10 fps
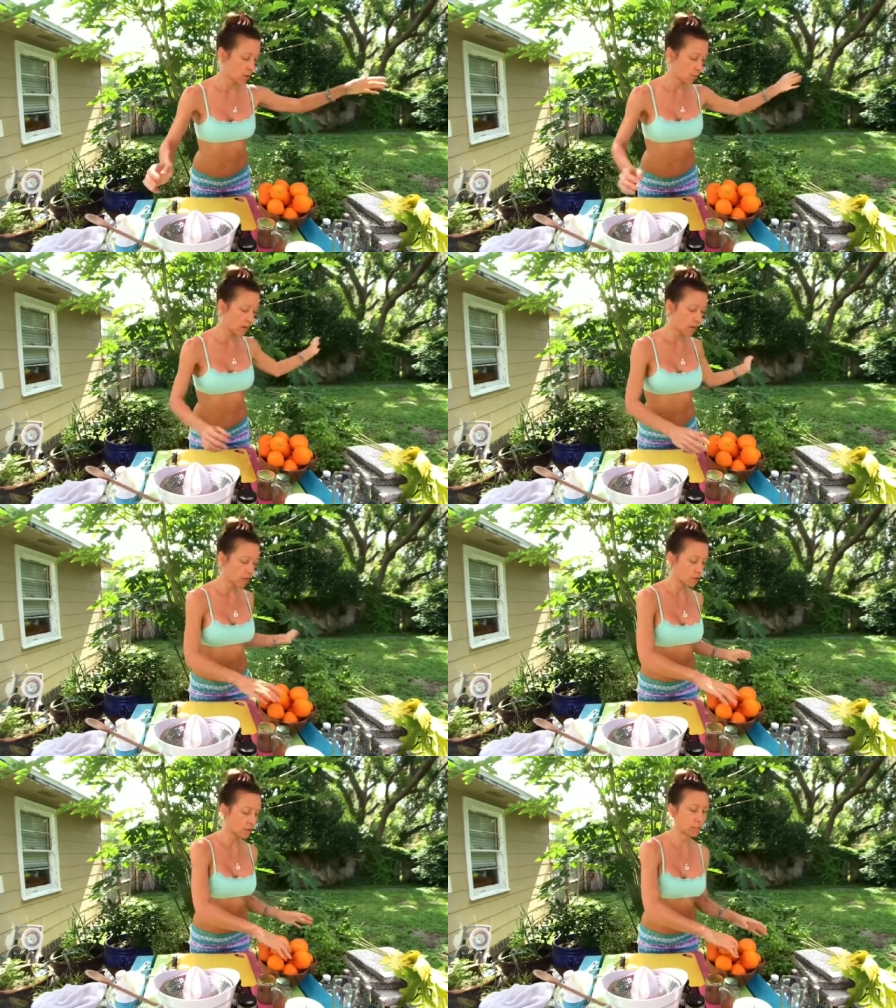We
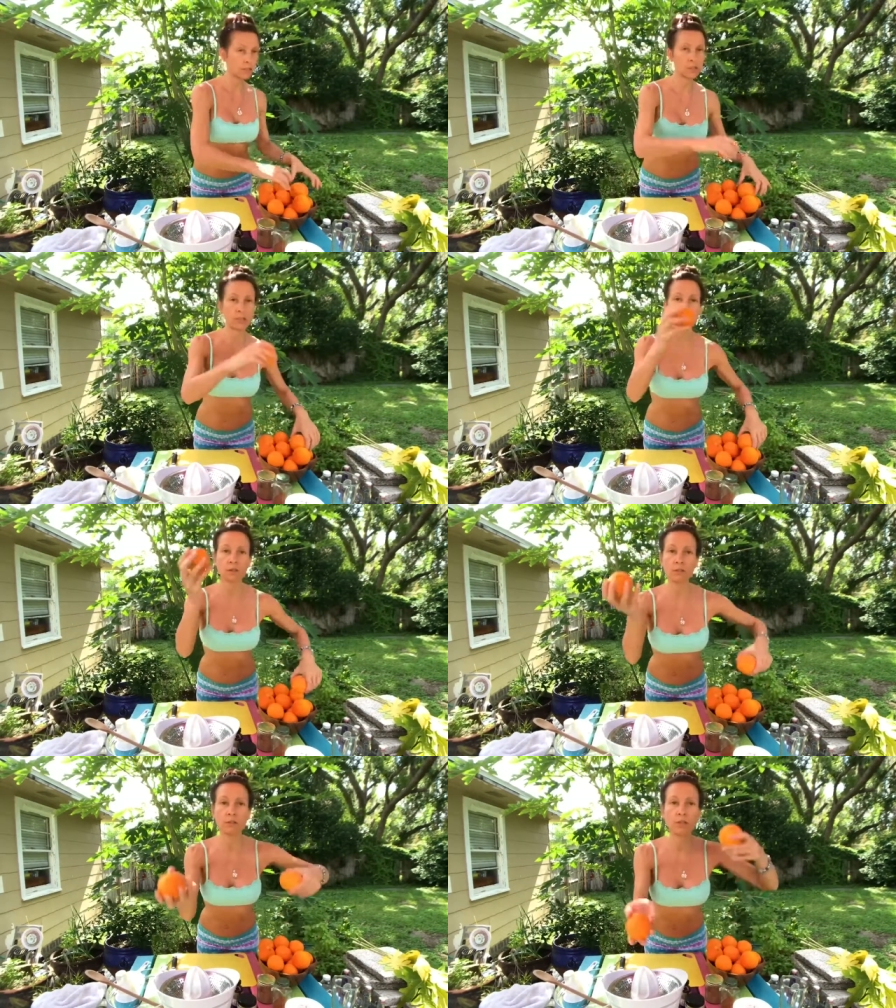are going
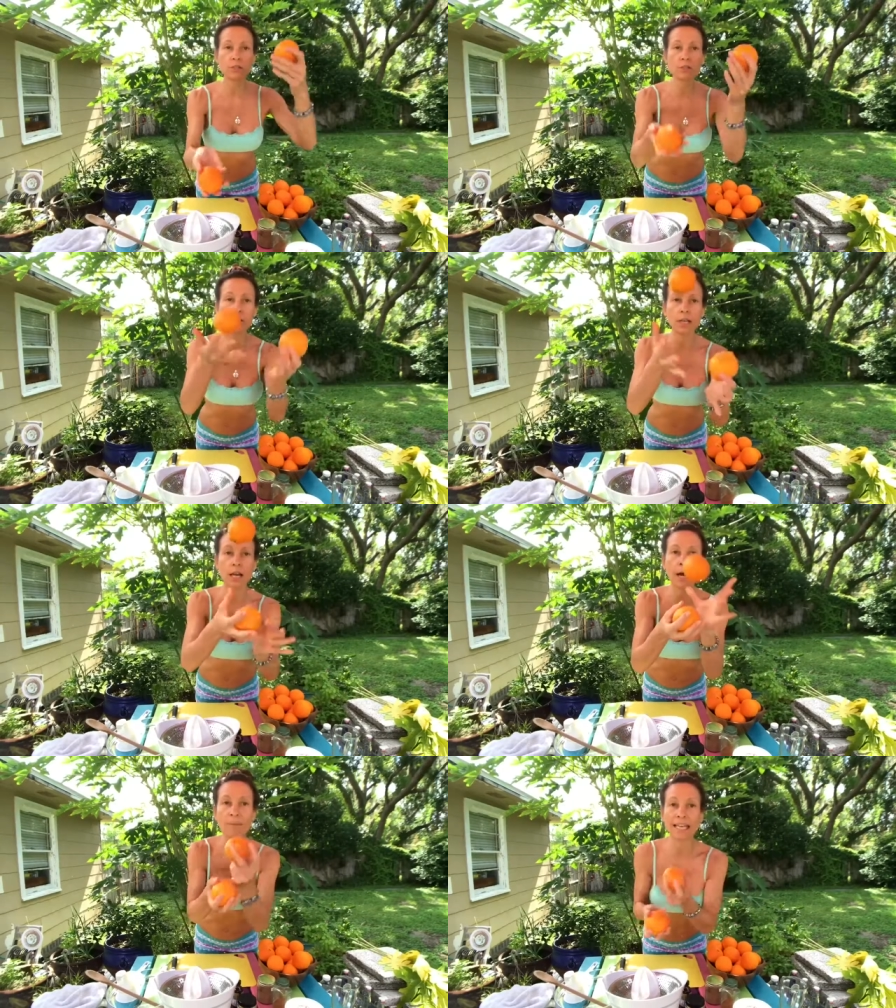to juice
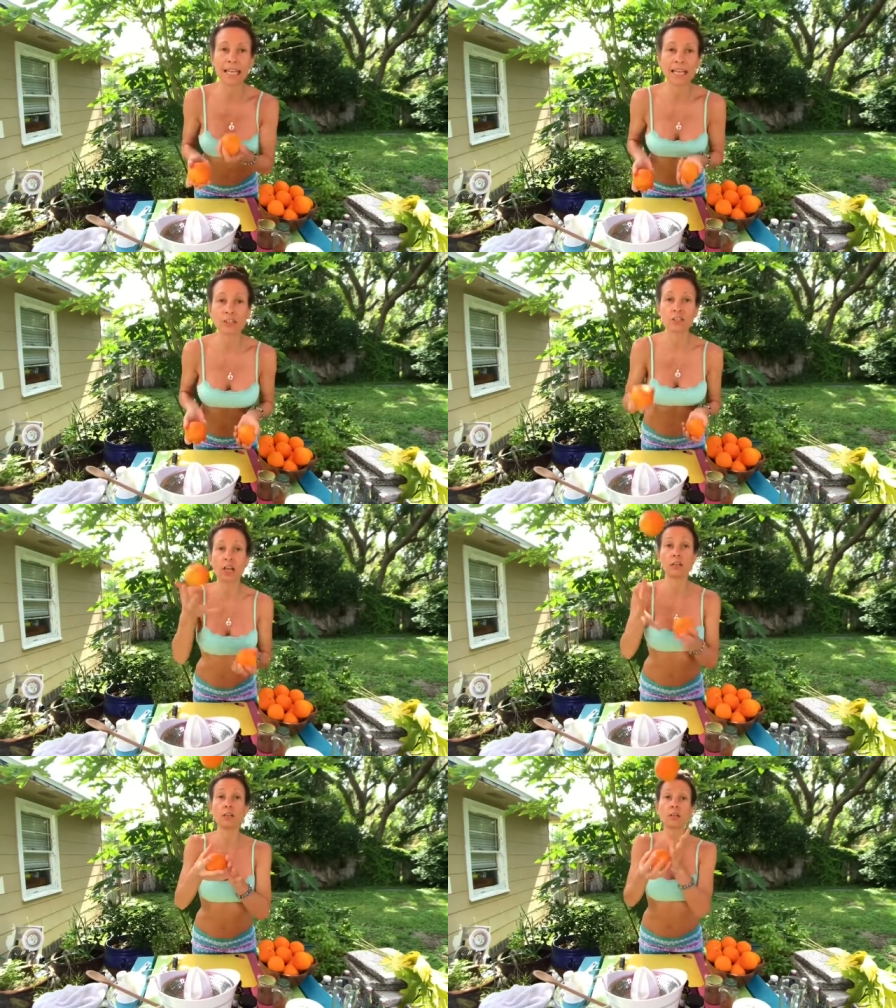it up. I can't
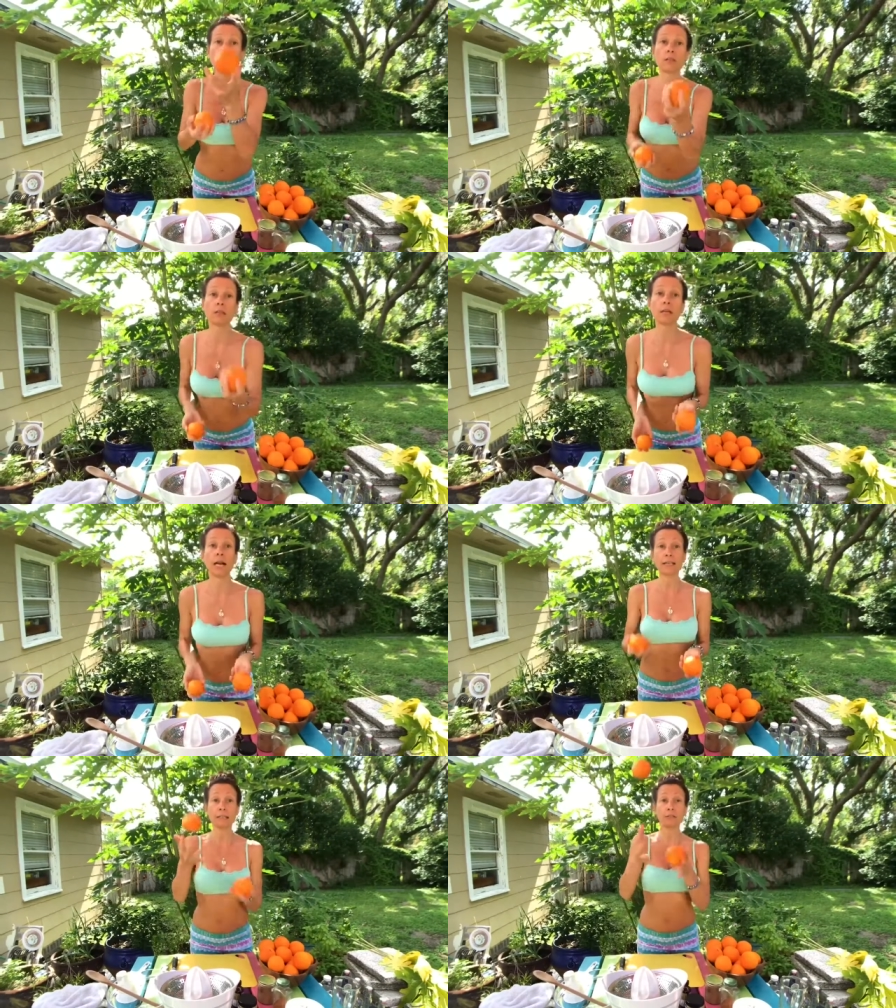juggle.
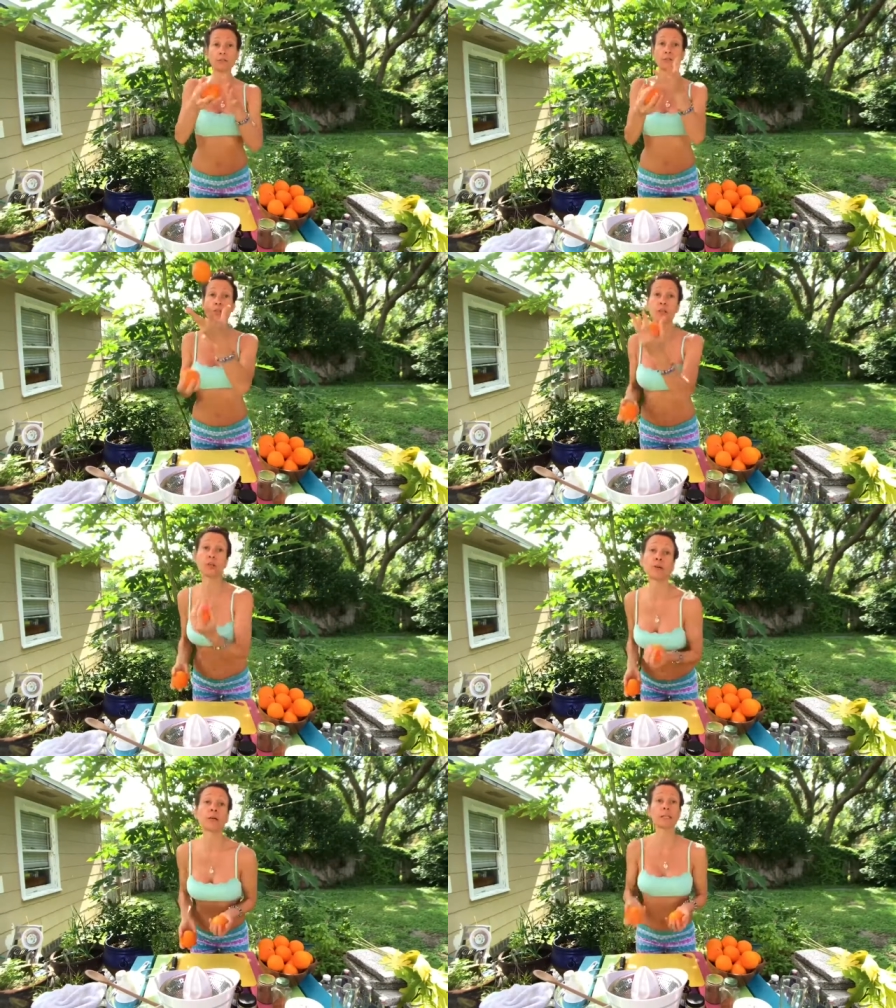I can do
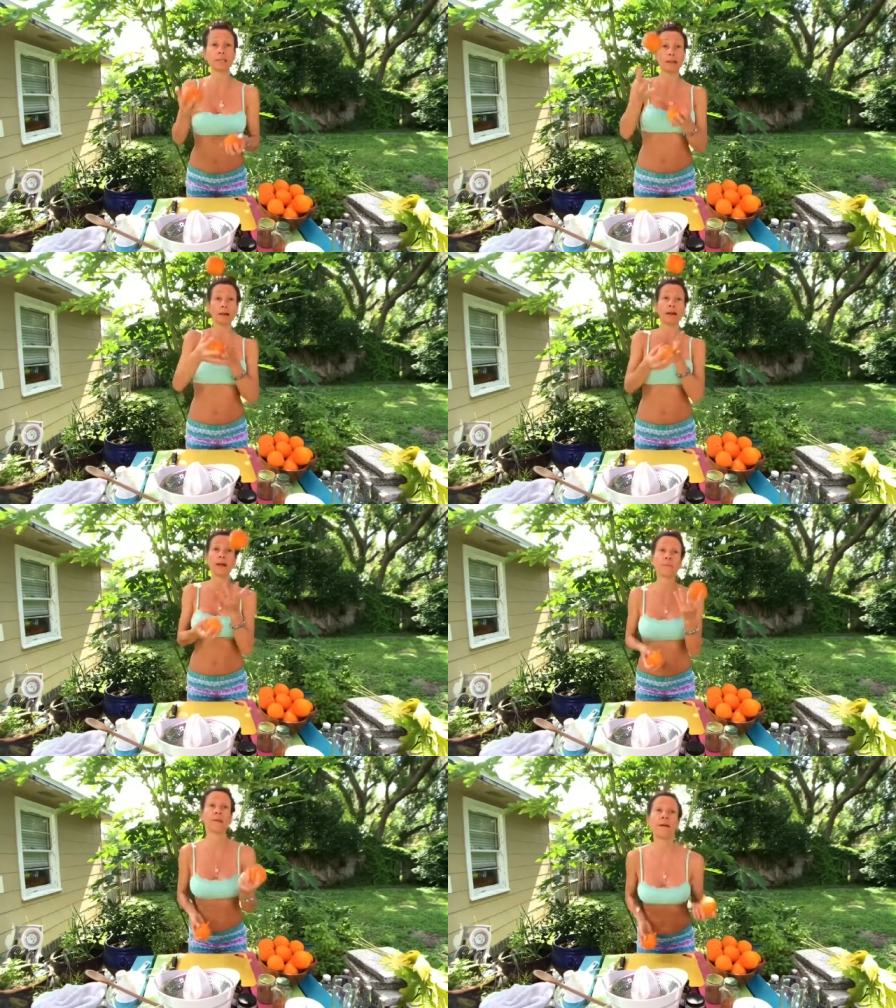two at a
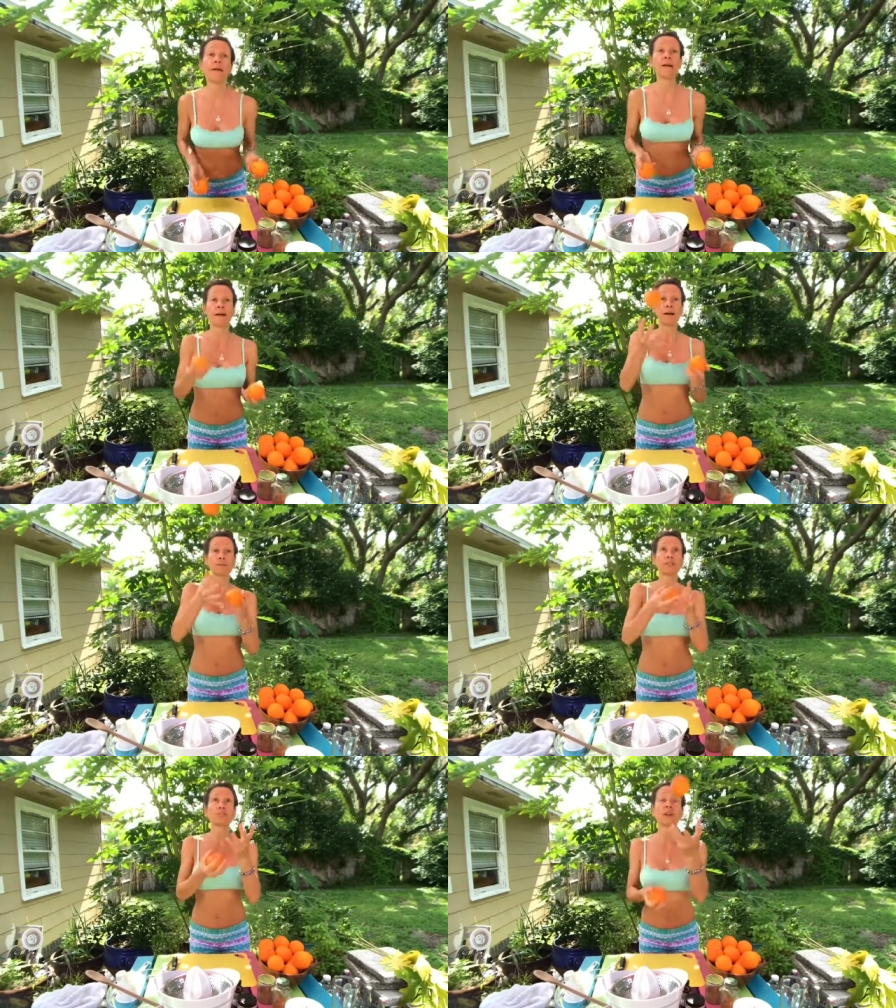time. I'm not